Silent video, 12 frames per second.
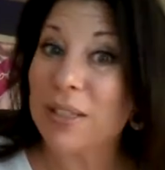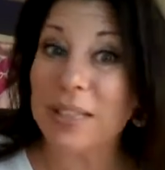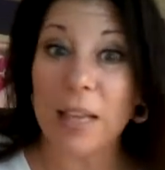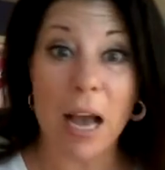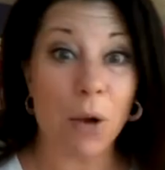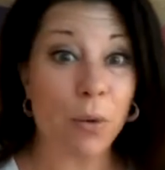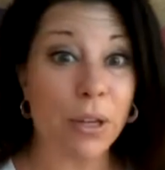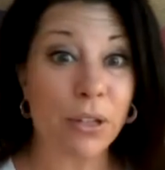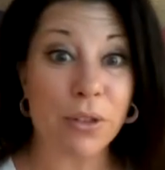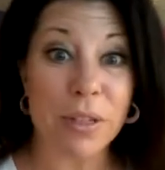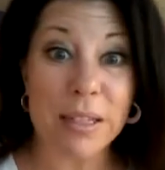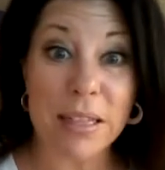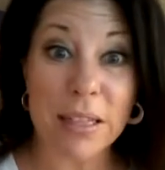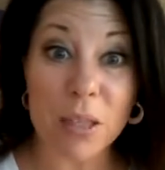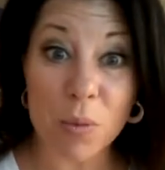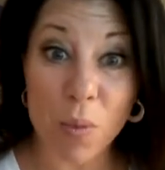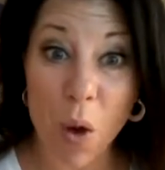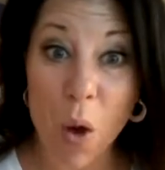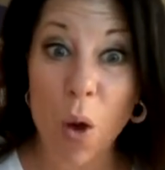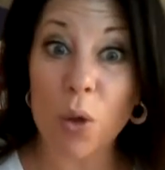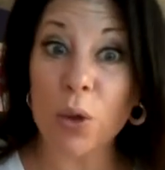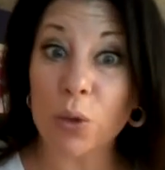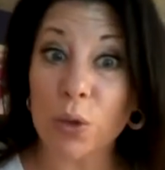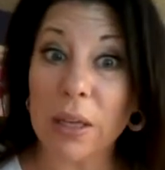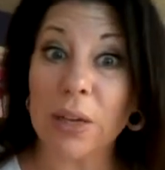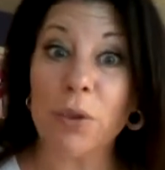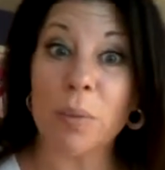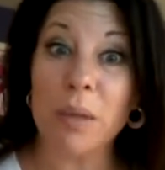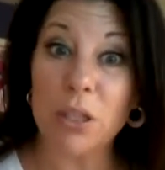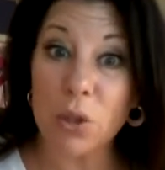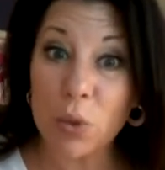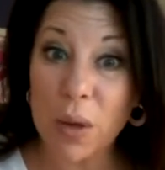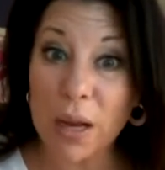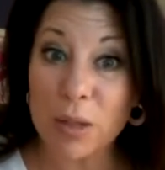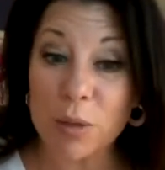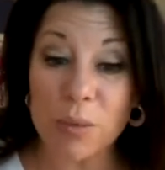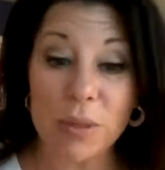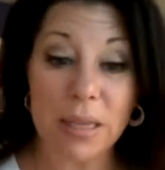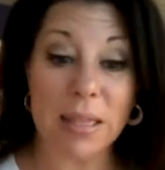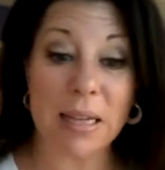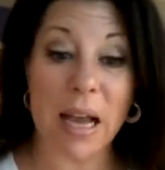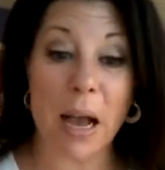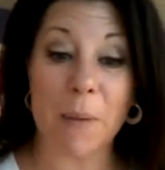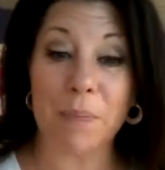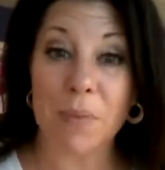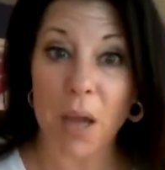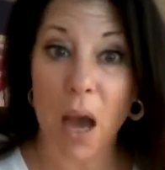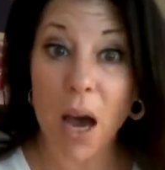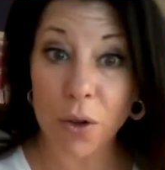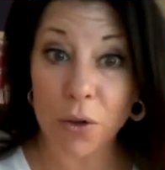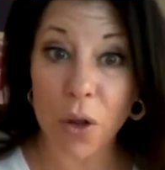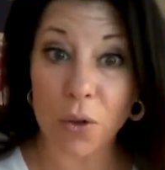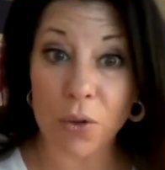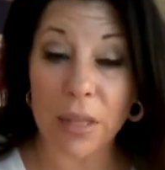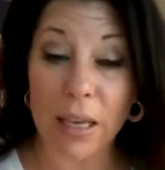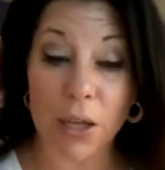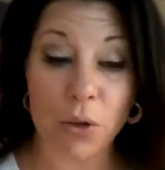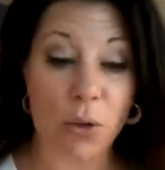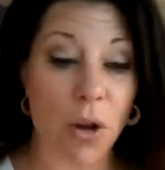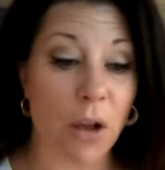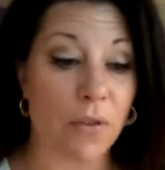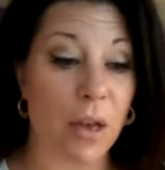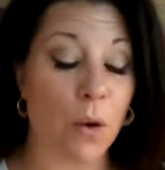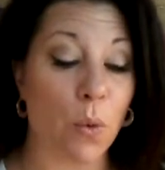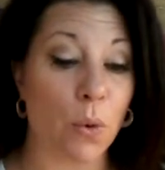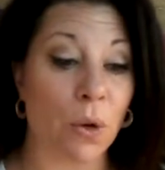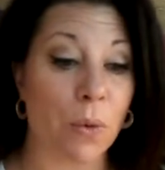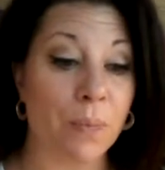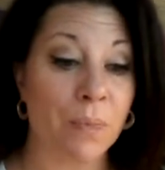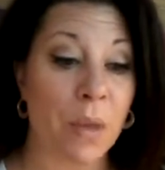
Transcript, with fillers: See how we're increasing small little increments, two customers at a time, $100 they can earn off that order.